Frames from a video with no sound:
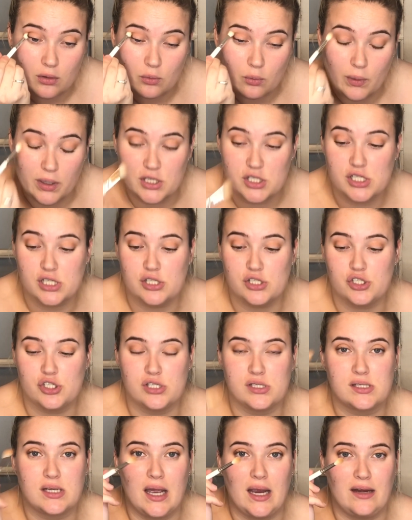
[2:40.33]
which is
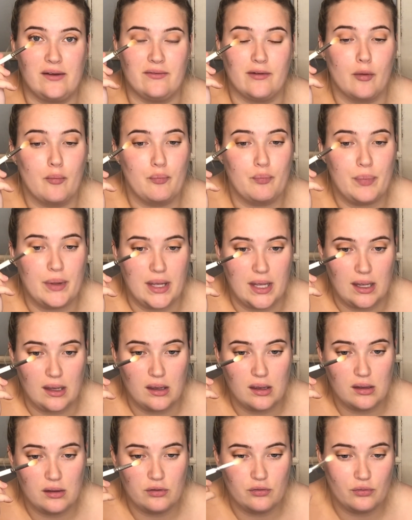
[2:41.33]
just kind of a
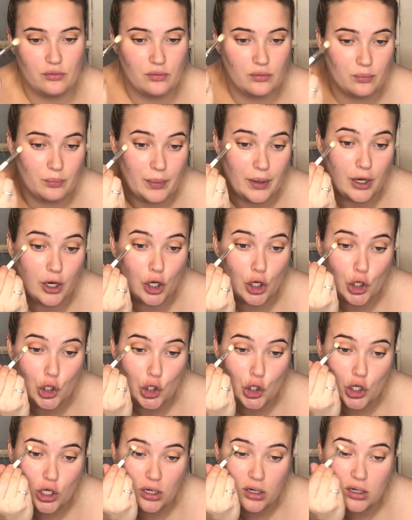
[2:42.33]

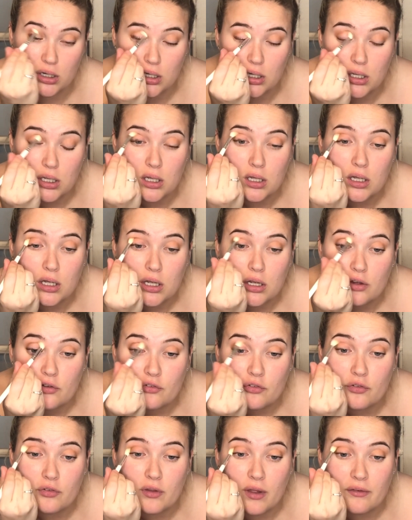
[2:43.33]
bigger
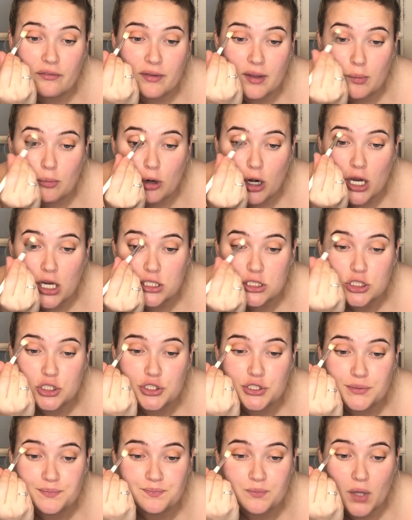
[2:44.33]
fluffy
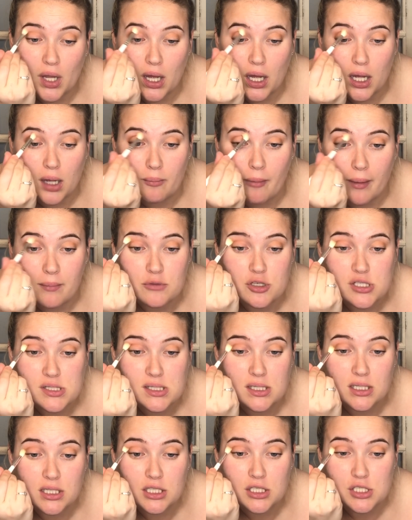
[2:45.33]
brush. I'm
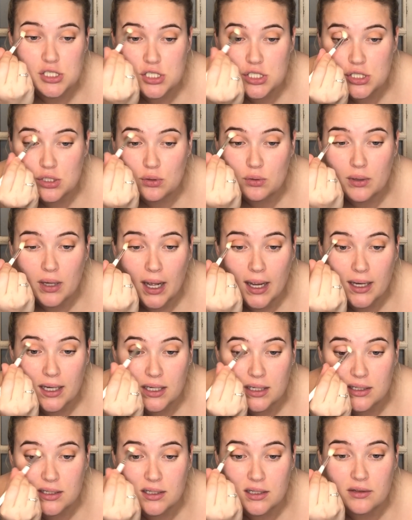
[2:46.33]
just gonna do
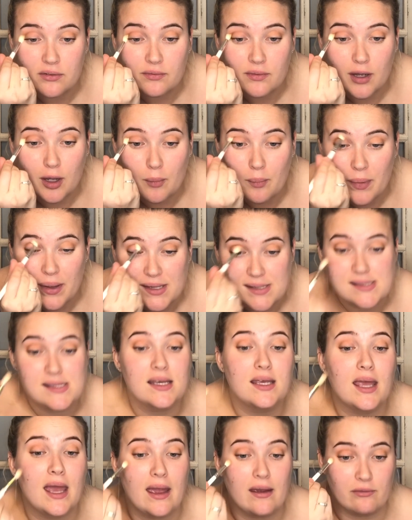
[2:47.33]
kind of a
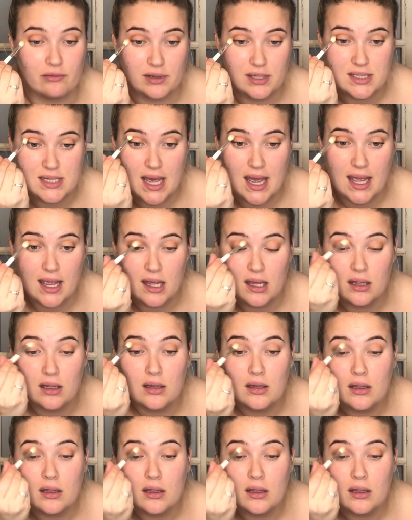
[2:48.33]
basic everyday